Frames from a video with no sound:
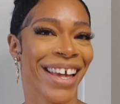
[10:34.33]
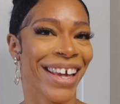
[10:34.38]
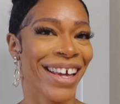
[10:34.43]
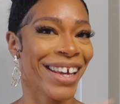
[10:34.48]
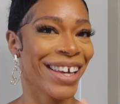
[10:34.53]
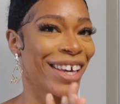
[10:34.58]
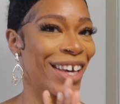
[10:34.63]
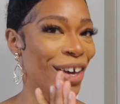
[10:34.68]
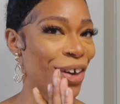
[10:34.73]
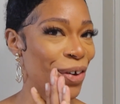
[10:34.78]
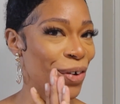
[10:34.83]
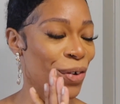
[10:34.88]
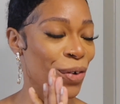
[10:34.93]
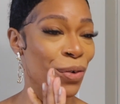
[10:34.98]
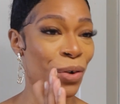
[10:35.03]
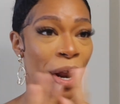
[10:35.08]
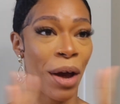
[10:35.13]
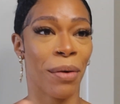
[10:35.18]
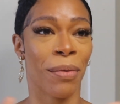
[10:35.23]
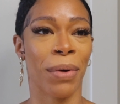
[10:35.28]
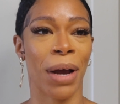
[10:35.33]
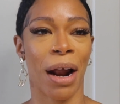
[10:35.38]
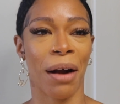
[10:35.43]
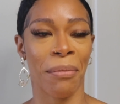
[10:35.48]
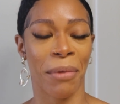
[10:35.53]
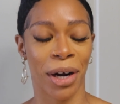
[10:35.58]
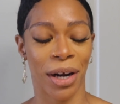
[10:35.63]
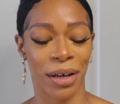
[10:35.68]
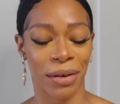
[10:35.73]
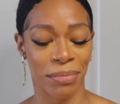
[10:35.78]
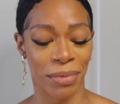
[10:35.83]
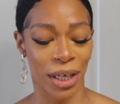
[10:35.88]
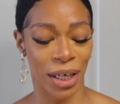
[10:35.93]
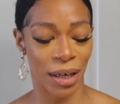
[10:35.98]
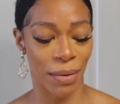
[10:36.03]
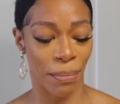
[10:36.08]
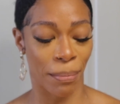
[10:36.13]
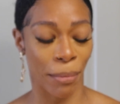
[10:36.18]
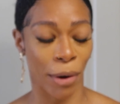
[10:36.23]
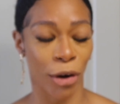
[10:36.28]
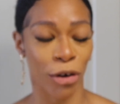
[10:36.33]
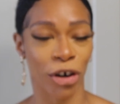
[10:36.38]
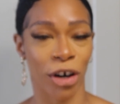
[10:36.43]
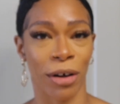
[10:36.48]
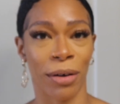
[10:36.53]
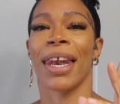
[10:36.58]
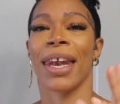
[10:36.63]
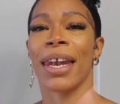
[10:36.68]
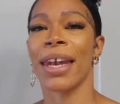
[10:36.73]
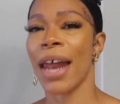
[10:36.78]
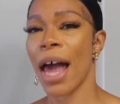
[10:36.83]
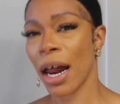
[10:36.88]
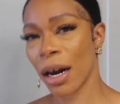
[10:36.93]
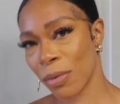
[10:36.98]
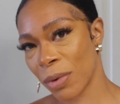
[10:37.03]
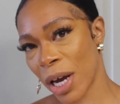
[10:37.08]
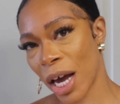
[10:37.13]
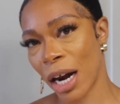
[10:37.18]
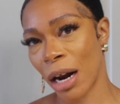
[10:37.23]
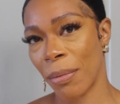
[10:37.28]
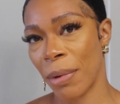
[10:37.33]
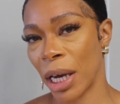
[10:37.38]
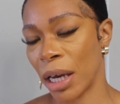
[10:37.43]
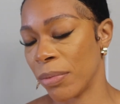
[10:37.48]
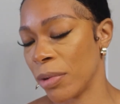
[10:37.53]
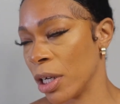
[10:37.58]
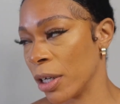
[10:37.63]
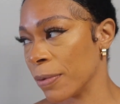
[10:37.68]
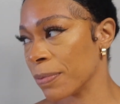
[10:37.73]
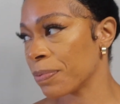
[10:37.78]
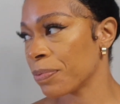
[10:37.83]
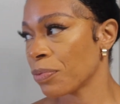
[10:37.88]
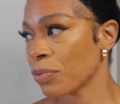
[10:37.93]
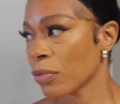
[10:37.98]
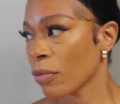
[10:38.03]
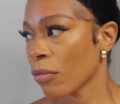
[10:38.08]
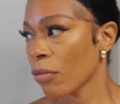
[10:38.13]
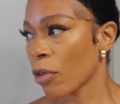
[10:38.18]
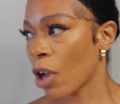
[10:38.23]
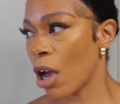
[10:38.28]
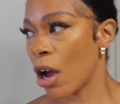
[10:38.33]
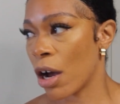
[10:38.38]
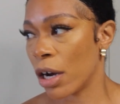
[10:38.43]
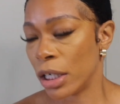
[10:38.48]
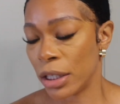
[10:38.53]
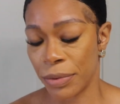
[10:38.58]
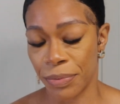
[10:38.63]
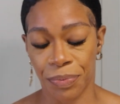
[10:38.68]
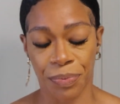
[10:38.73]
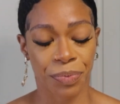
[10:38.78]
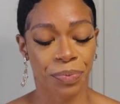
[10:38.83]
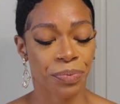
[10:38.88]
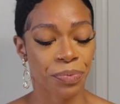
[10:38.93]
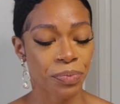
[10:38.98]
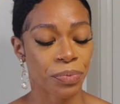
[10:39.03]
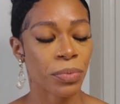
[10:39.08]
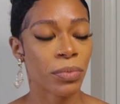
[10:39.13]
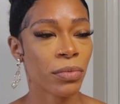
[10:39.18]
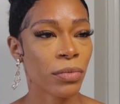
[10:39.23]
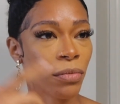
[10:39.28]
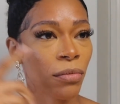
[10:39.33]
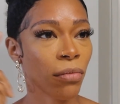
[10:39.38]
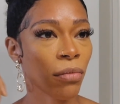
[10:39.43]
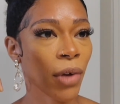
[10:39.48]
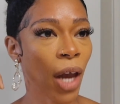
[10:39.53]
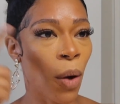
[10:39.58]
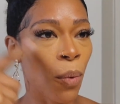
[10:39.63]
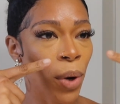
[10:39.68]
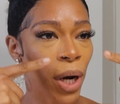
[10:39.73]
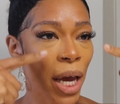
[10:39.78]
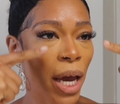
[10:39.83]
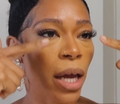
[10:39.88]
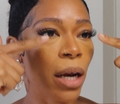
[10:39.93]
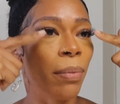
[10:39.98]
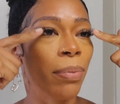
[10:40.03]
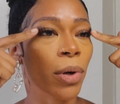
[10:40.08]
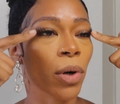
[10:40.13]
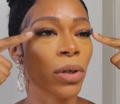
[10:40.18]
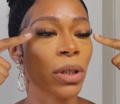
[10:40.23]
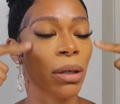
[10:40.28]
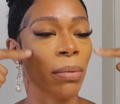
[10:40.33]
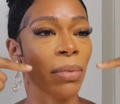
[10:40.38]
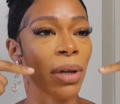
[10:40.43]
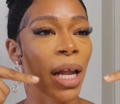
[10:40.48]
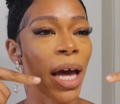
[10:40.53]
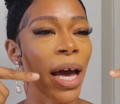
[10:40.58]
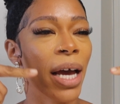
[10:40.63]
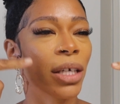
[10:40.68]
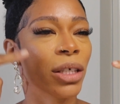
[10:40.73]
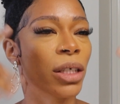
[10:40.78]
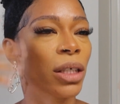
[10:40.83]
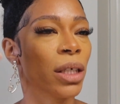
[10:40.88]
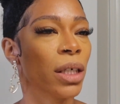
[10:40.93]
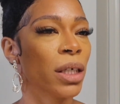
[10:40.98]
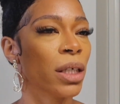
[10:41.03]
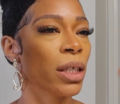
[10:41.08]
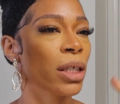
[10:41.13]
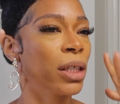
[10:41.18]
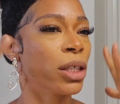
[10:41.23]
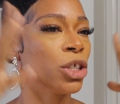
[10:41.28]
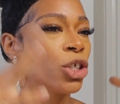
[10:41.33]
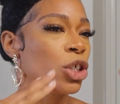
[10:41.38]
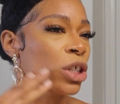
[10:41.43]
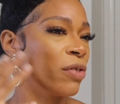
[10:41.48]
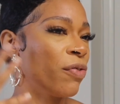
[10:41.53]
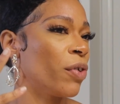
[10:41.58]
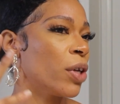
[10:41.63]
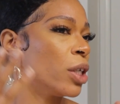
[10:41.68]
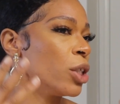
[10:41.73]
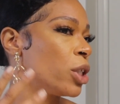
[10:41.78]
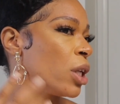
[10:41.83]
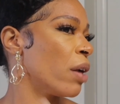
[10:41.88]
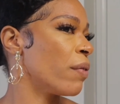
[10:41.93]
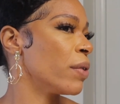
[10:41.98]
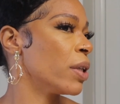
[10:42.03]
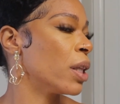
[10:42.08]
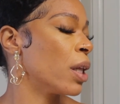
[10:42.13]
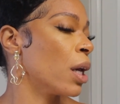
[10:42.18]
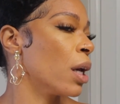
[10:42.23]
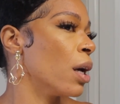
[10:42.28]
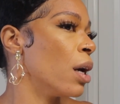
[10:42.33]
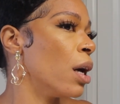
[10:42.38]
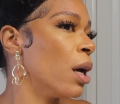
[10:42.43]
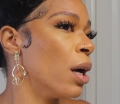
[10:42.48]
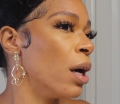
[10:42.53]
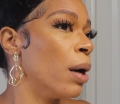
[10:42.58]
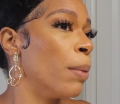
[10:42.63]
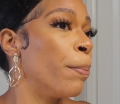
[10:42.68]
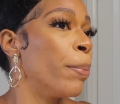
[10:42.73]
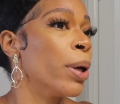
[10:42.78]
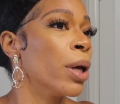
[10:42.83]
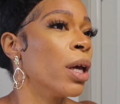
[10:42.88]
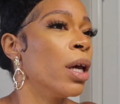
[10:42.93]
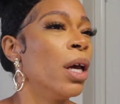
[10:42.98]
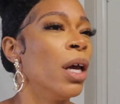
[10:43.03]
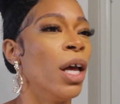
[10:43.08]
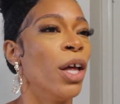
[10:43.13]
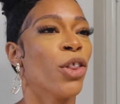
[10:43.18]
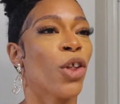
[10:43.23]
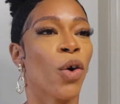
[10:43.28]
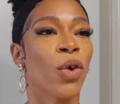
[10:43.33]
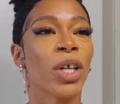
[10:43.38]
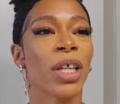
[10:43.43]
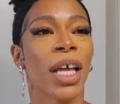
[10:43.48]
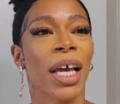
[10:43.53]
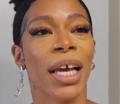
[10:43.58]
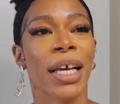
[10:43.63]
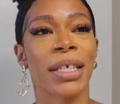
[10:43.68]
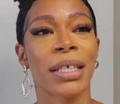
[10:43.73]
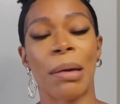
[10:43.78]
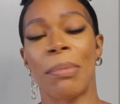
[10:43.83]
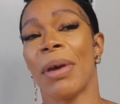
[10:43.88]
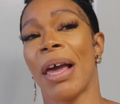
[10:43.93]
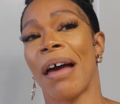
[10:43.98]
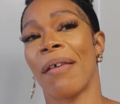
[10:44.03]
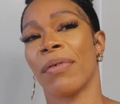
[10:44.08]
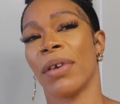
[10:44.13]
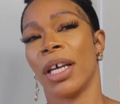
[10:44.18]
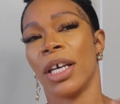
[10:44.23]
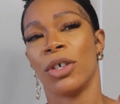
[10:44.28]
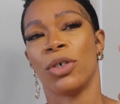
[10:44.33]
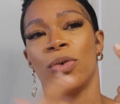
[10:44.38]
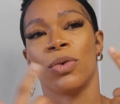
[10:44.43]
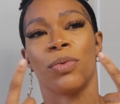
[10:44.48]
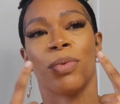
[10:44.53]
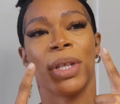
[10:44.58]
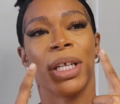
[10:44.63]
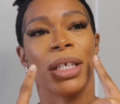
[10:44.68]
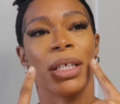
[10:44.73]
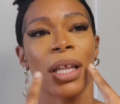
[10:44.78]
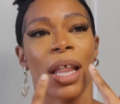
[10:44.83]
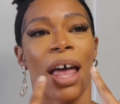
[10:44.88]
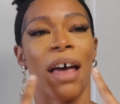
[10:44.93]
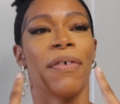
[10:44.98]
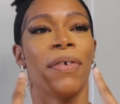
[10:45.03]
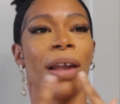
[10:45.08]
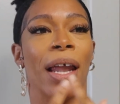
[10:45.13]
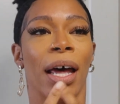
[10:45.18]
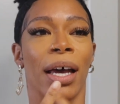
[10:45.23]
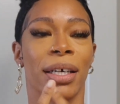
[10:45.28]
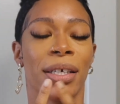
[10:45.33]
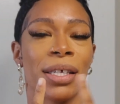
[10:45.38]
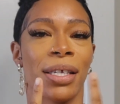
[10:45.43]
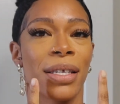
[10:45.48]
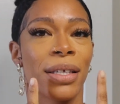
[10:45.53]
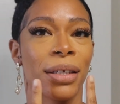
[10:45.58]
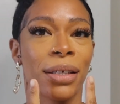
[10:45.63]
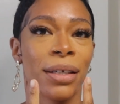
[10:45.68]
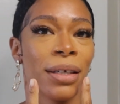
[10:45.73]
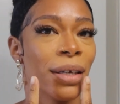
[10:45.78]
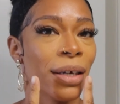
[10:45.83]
Cute. Now that we got our makeup done, Now that we got our makeup done, I went ahead and put on some lashes, just finished everything up. The only thing is, I'll be having issues with these laugh lines.